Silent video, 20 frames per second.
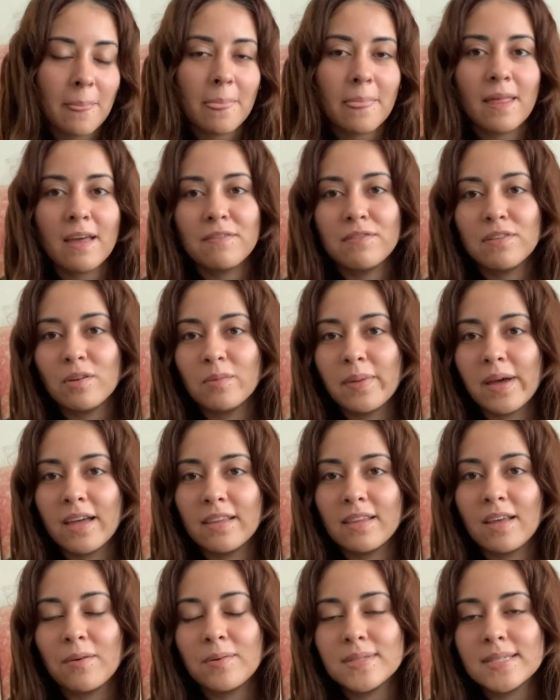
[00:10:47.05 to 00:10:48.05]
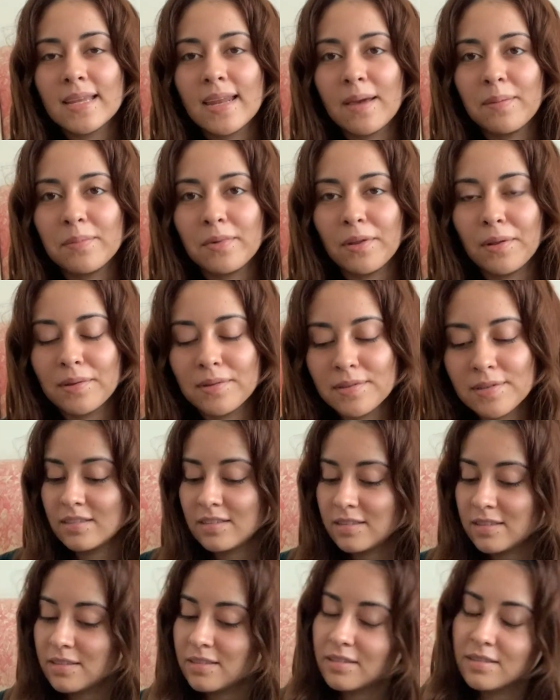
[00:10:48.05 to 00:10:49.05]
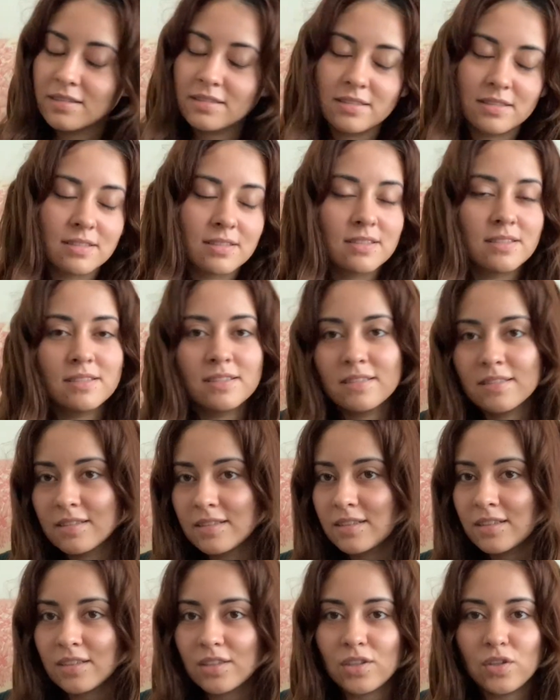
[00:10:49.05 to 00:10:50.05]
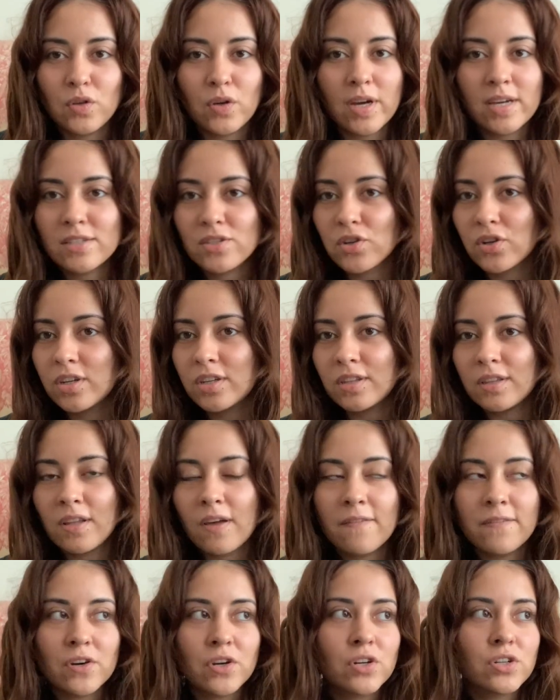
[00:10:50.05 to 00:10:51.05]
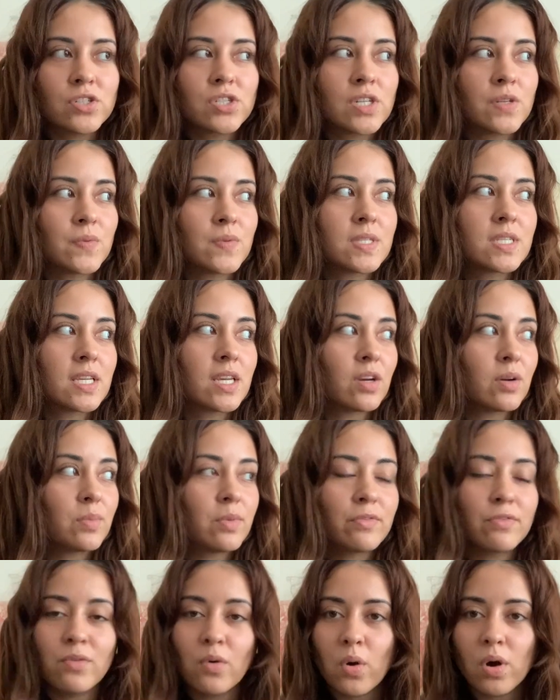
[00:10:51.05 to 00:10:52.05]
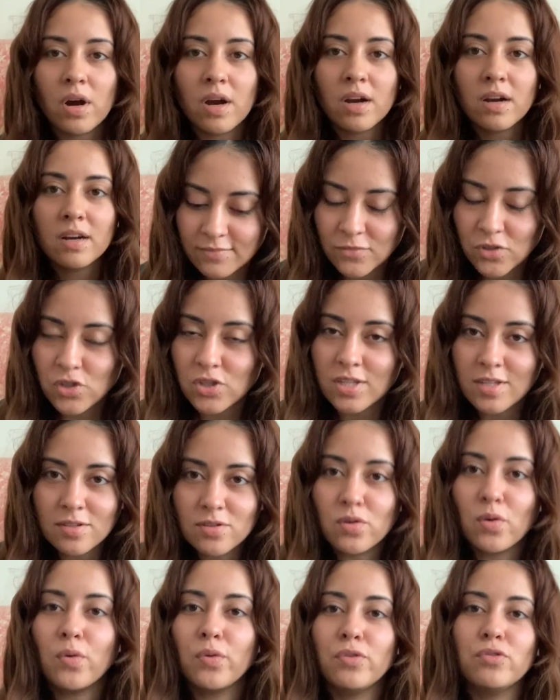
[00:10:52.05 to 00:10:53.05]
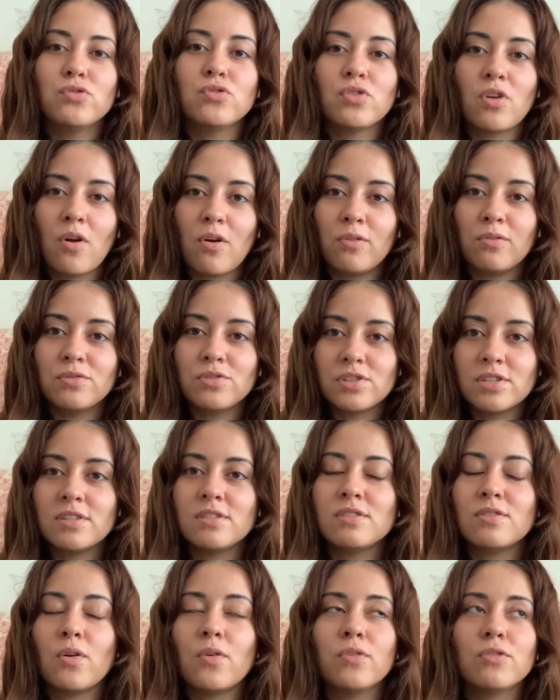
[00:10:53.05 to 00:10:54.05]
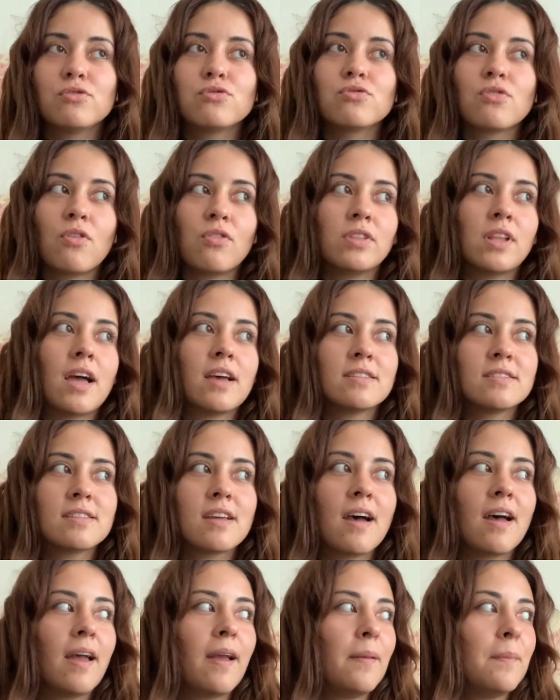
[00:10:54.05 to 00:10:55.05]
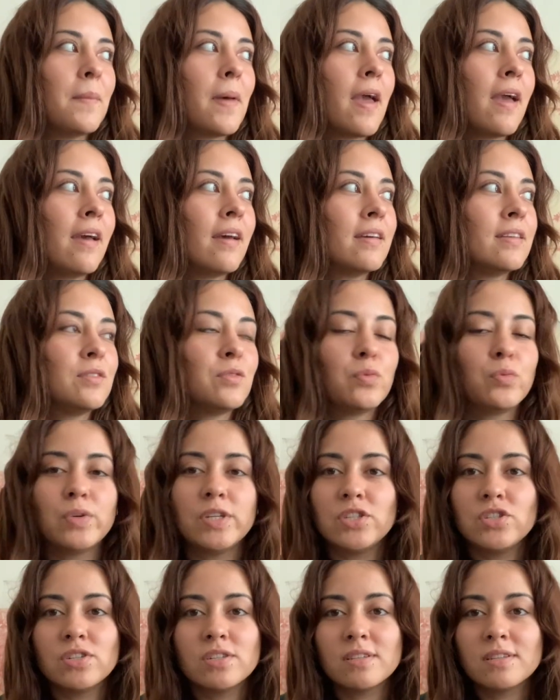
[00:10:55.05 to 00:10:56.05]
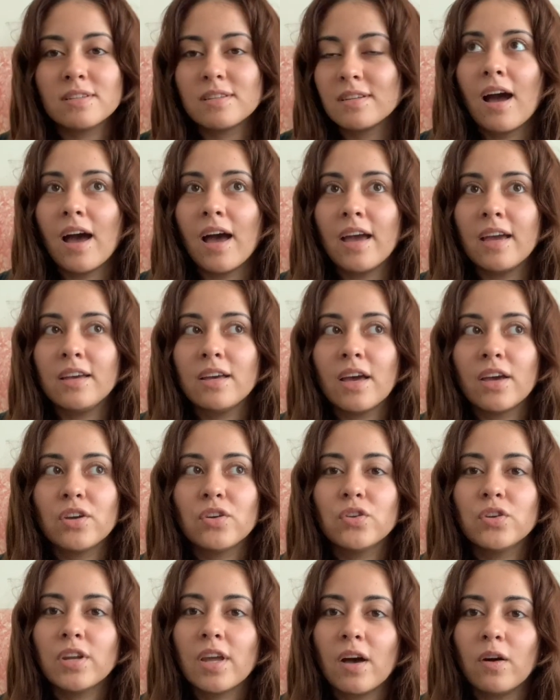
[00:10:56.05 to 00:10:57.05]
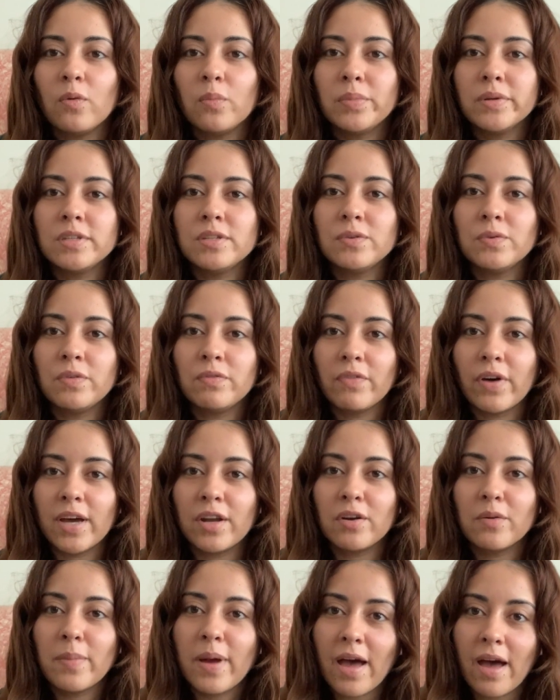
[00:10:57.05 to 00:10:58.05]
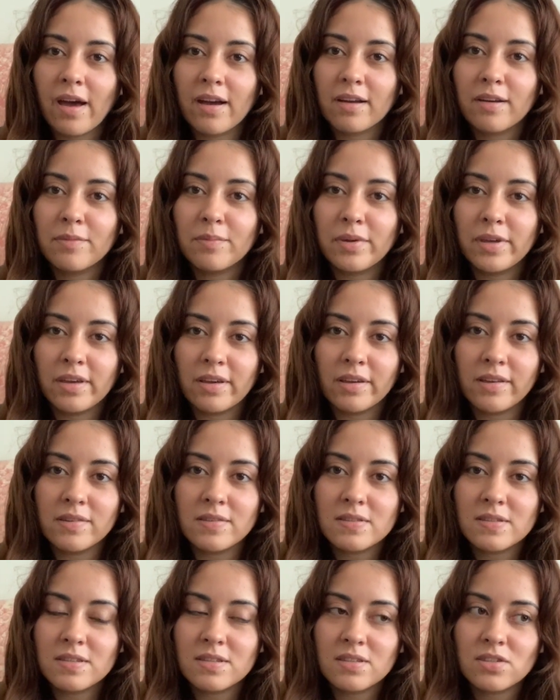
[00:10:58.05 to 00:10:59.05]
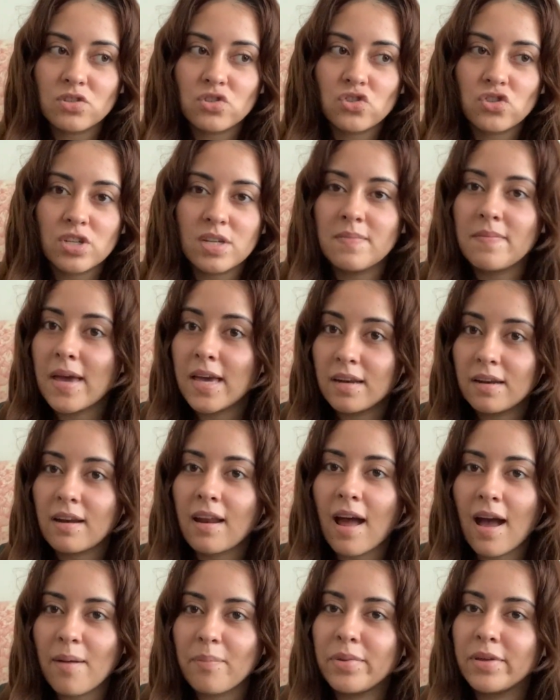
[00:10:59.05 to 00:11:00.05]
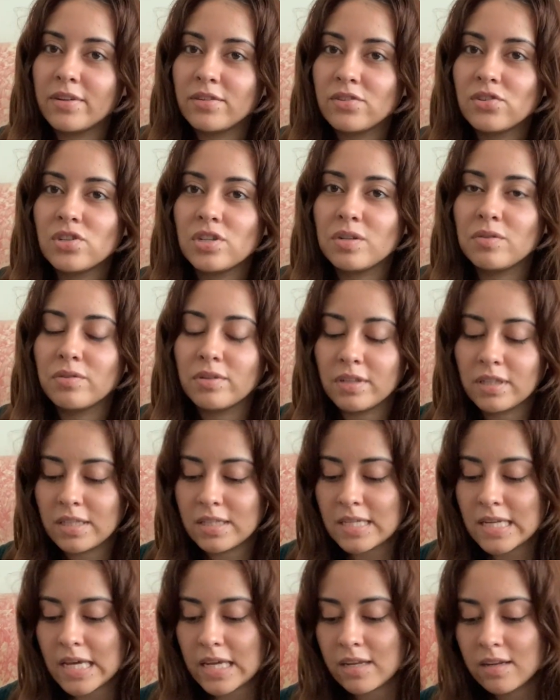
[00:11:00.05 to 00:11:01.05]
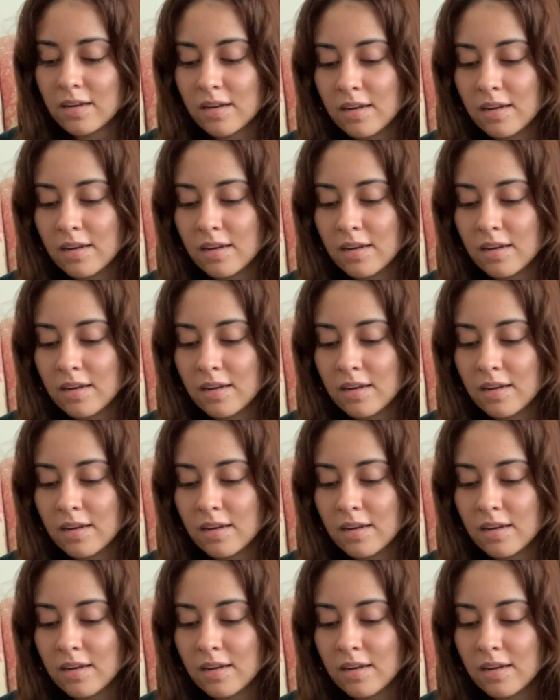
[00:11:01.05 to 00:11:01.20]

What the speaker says: I feel bad, that was an ambulance. You guys are gonna love her. She was here before. She stole the show. She stole the show last time, and I couldn't help but to invite her back because she made it happen. She really did.